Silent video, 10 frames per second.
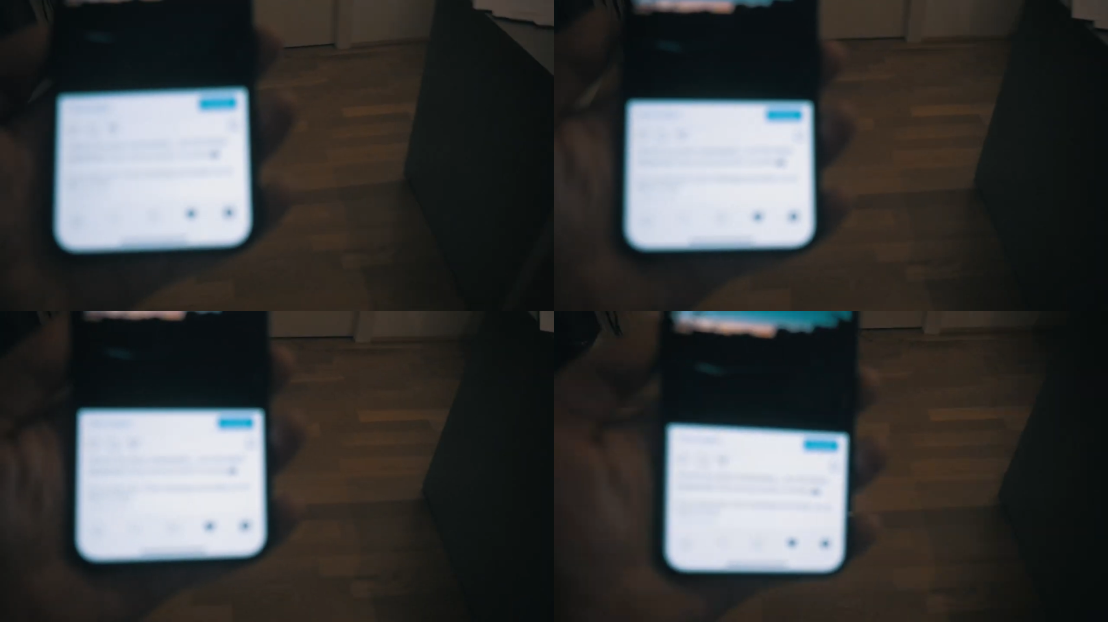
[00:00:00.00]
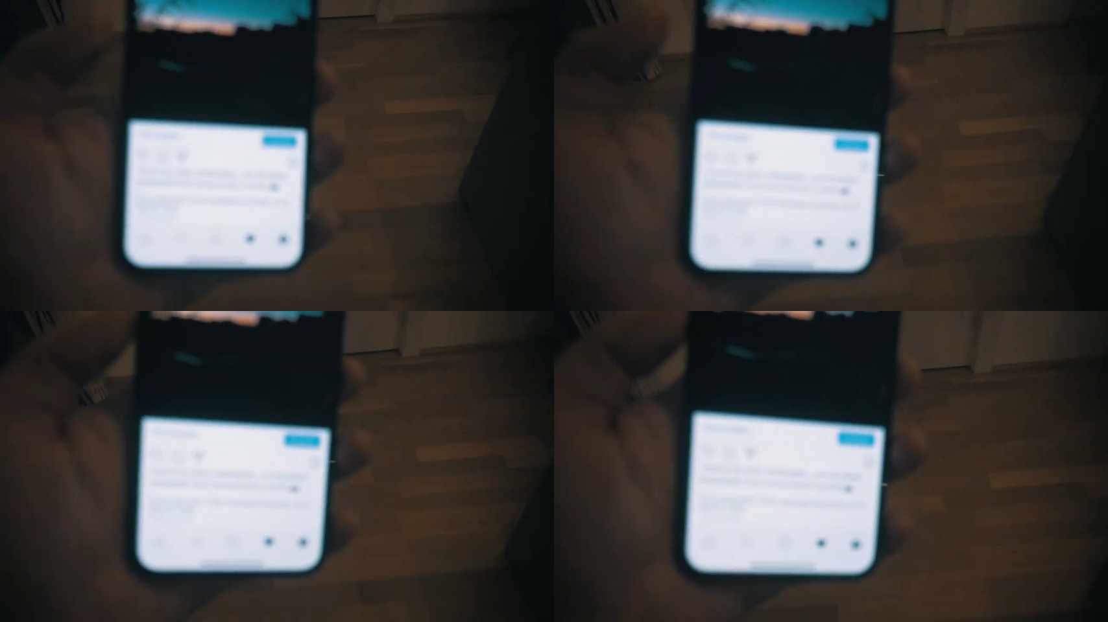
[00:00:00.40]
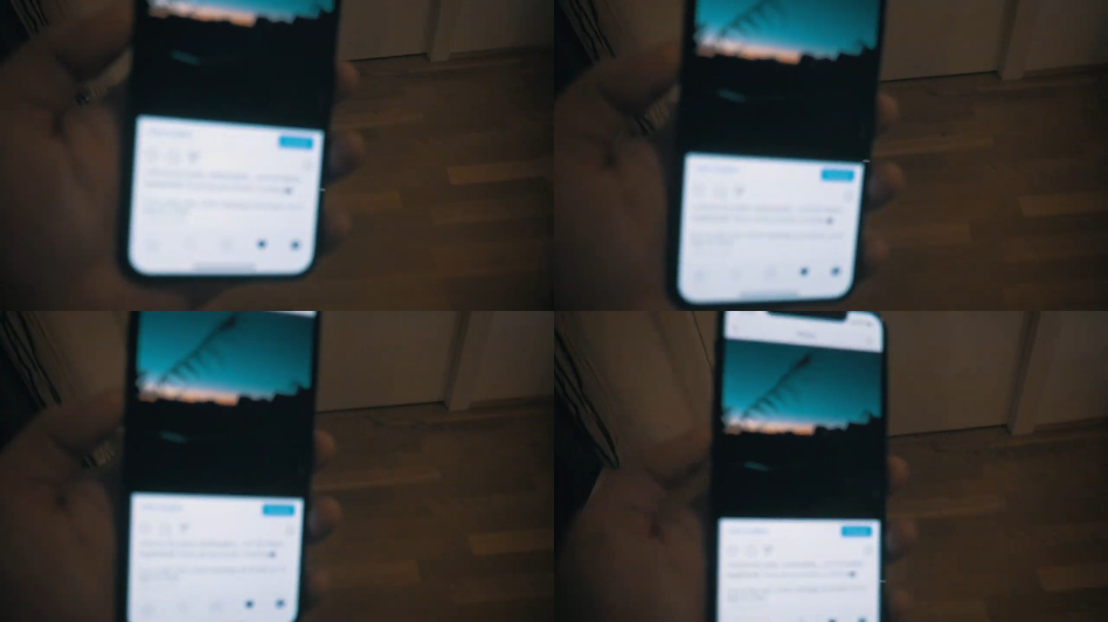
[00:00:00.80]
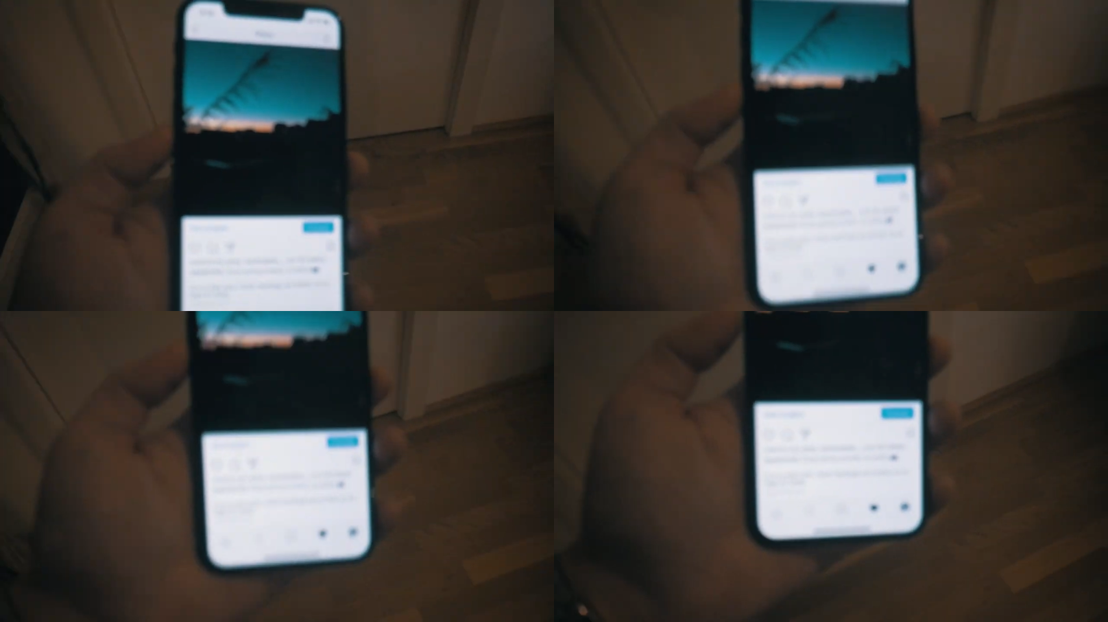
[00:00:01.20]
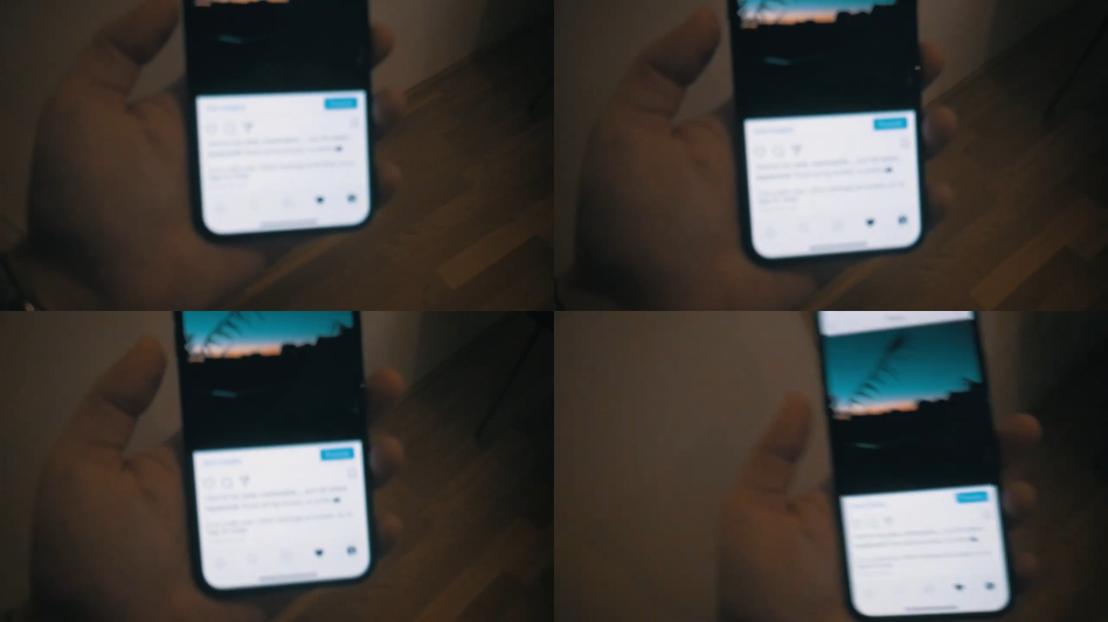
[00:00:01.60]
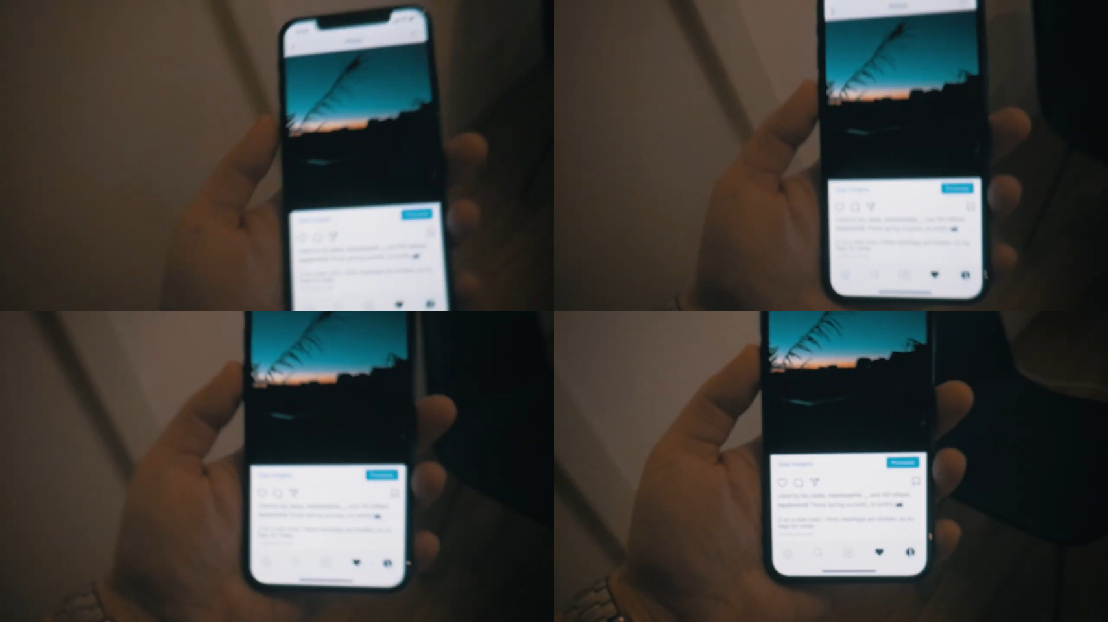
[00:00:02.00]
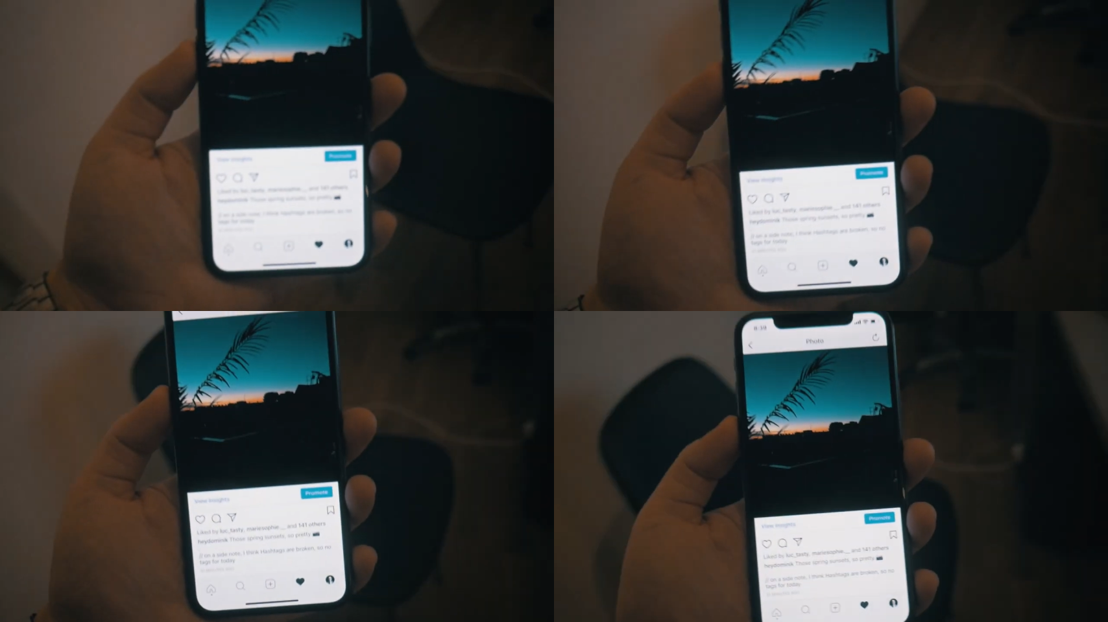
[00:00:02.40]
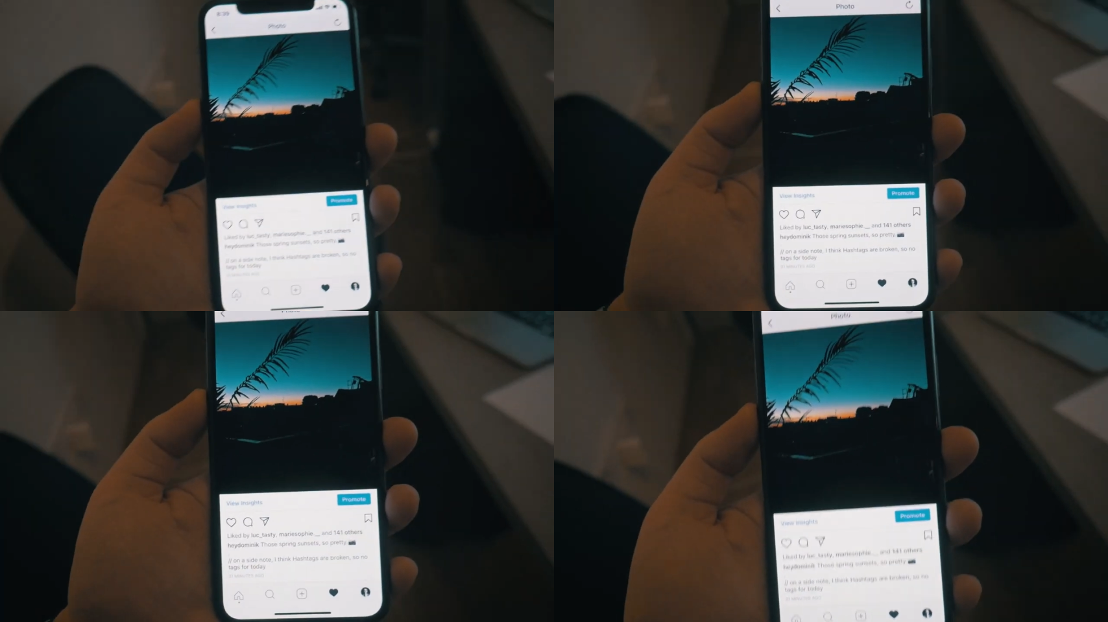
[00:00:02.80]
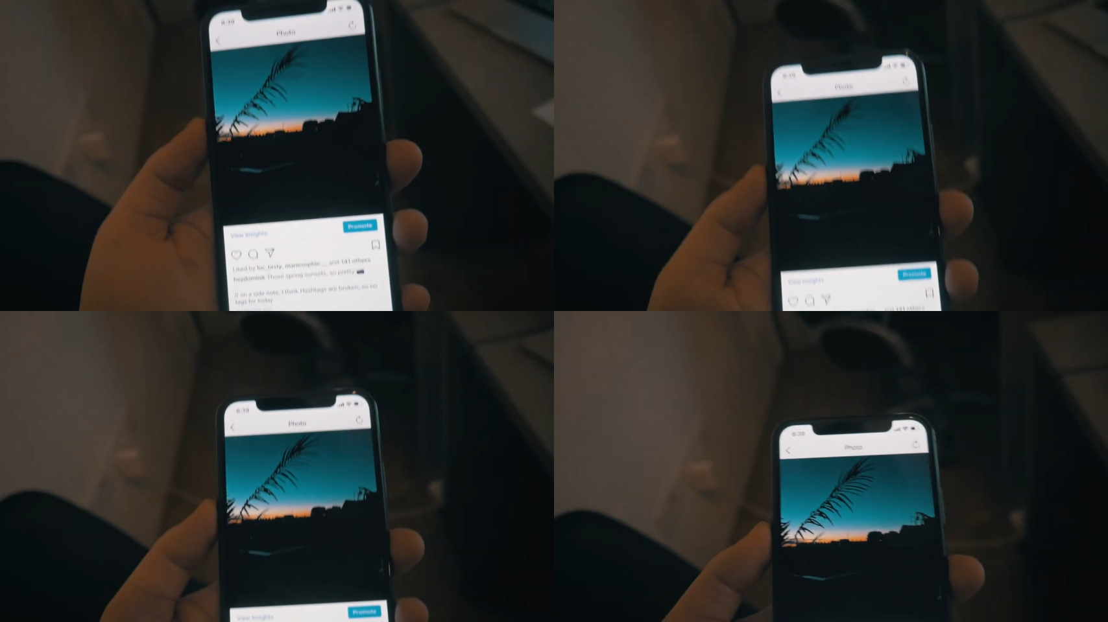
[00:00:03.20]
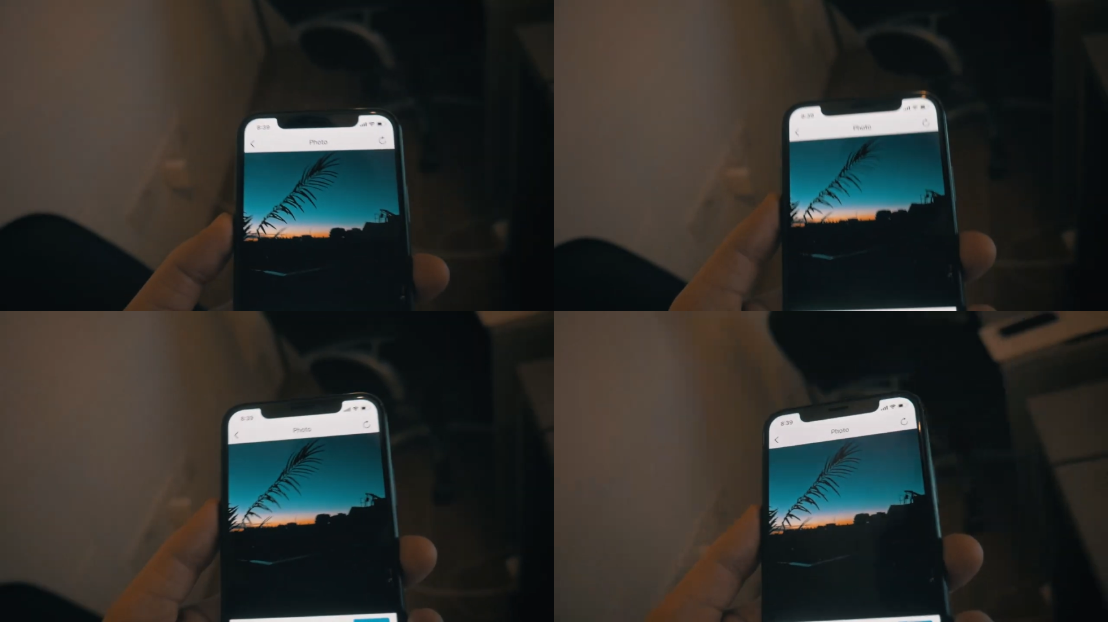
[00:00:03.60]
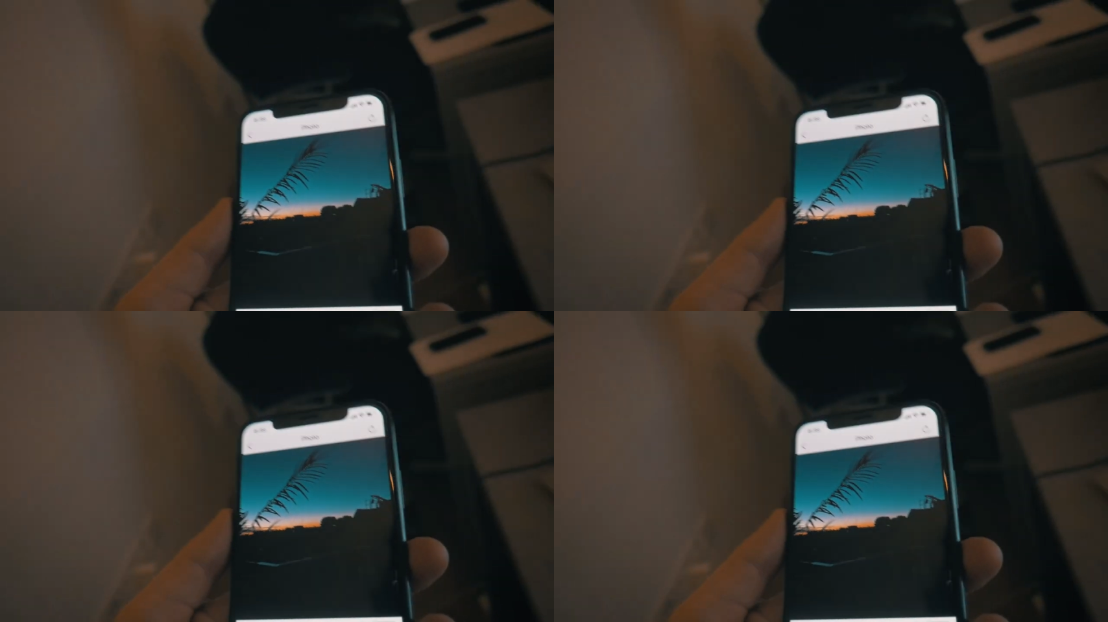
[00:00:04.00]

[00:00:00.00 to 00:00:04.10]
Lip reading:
No face is visible, so there are no lips to read.